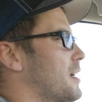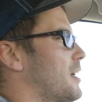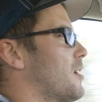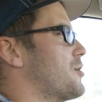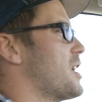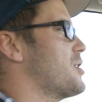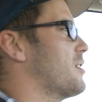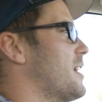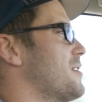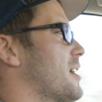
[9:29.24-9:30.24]
you know,
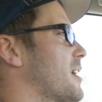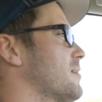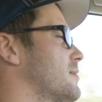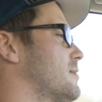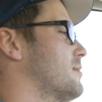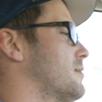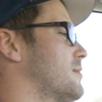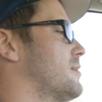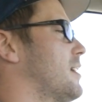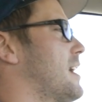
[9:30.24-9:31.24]
changing lanes here.
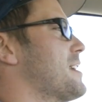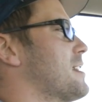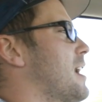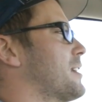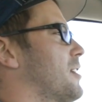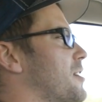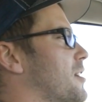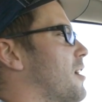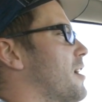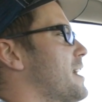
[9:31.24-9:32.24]
Hasn't locked onto
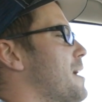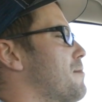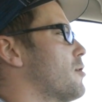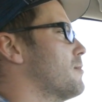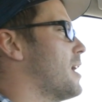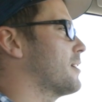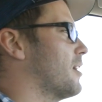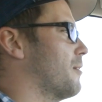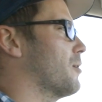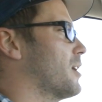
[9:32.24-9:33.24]
the car yet, boom, locked
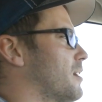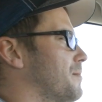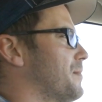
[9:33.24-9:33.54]
on, we're good.